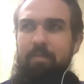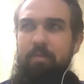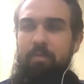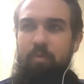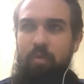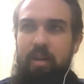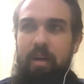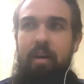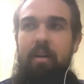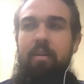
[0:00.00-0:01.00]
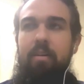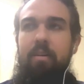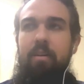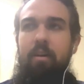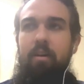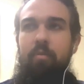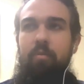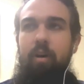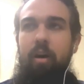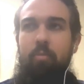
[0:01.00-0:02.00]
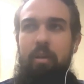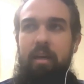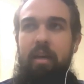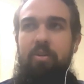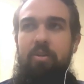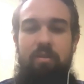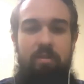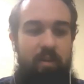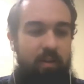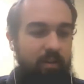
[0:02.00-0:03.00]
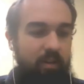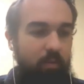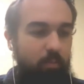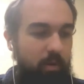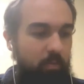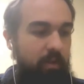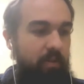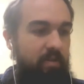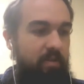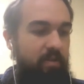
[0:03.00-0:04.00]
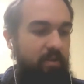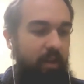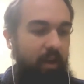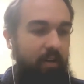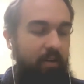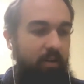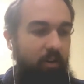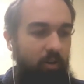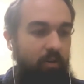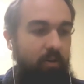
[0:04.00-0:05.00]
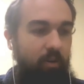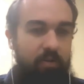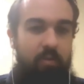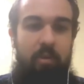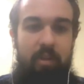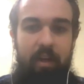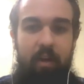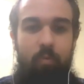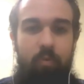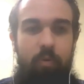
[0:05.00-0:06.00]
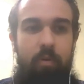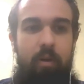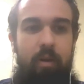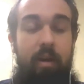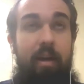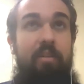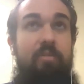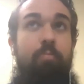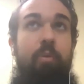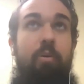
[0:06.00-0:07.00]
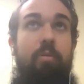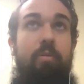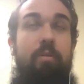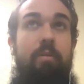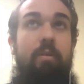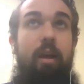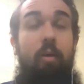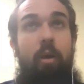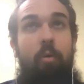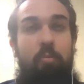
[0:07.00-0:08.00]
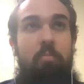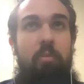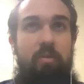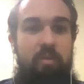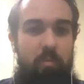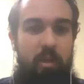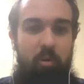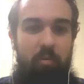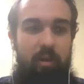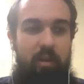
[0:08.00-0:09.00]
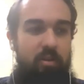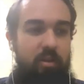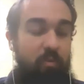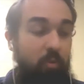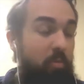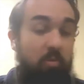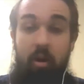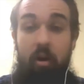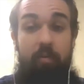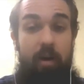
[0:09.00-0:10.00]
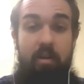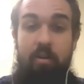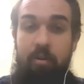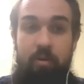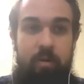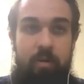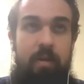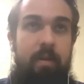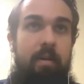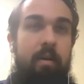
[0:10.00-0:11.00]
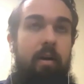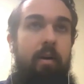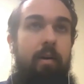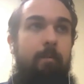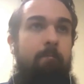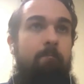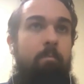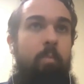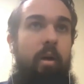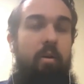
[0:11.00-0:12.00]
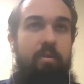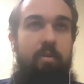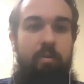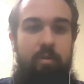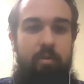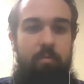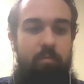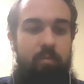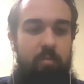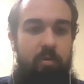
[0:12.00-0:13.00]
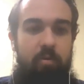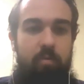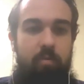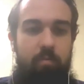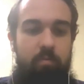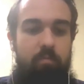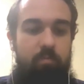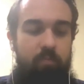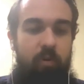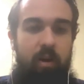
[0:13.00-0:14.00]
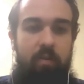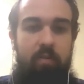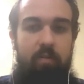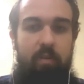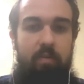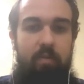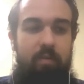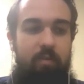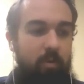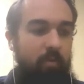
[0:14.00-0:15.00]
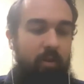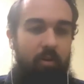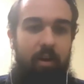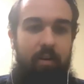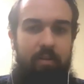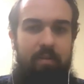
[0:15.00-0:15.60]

freeing of obligations and commitments that aren't ultimately helpful and has built help, helped me build some deeper relationships with people I already knew, um, but also some some new friends. It's it's been really great